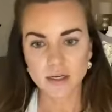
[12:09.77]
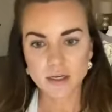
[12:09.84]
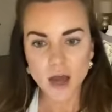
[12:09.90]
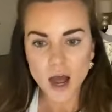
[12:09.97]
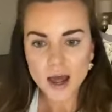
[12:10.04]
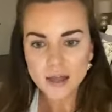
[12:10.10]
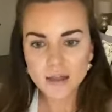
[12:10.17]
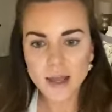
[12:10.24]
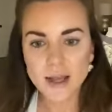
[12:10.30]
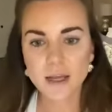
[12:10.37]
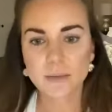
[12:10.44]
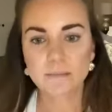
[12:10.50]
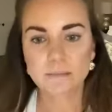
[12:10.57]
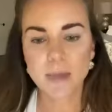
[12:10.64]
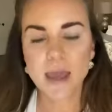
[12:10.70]
Not like
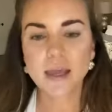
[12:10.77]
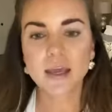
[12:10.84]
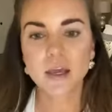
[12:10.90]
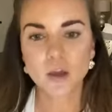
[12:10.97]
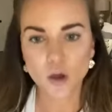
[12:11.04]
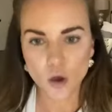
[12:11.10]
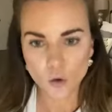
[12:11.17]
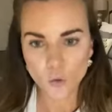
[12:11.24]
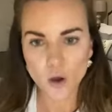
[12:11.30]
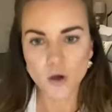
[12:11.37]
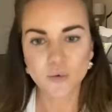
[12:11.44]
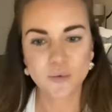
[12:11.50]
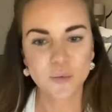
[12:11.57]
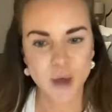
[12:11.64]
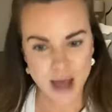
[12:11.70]
make it go
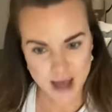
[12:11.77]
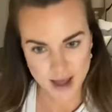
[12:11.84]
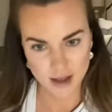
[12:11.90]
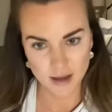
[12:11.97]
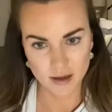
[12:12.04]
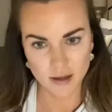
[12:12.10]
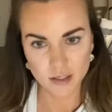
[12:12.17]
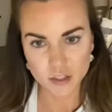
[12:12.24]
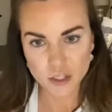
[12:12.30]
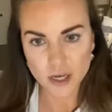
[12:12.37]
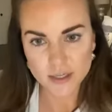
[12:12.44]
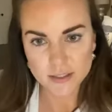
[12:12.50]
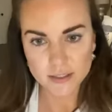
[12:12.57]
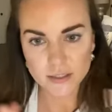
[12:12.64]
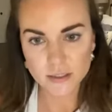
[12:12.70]
away,
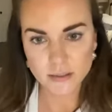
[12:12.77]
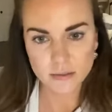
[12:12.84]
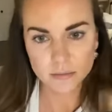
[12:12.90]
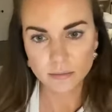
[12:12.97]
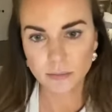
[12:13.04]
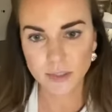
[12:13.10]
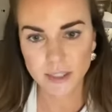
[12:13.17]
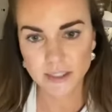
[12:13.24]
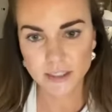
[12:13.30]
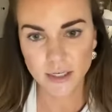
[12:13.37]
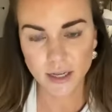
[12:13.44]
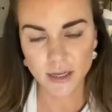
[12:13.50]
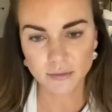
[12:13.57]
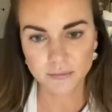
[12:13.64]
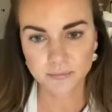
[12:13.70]
just blend it
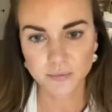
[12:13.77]
in.